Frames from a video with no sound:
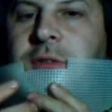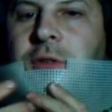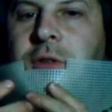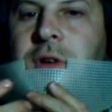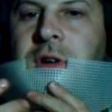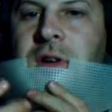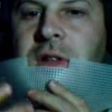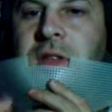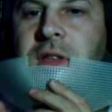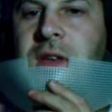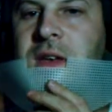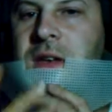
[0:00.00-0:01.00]
for
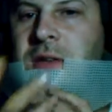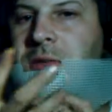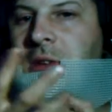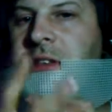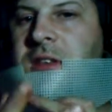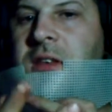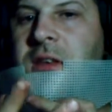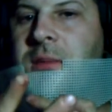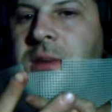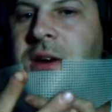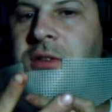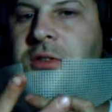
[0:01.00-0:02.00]
the rest of the
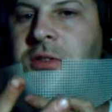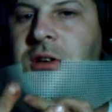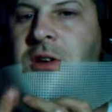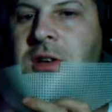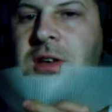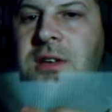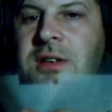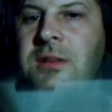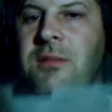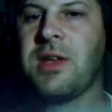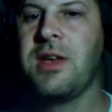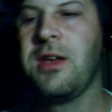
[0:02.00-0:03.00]
mouth jaw
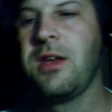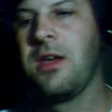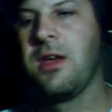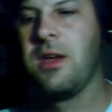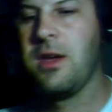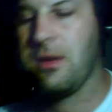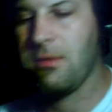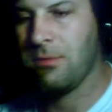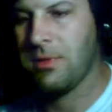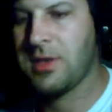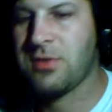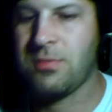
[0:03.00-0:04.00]
assembly
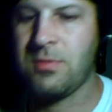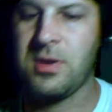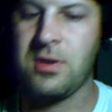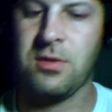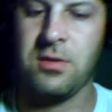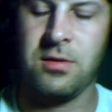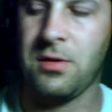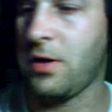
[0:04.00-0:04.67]
which will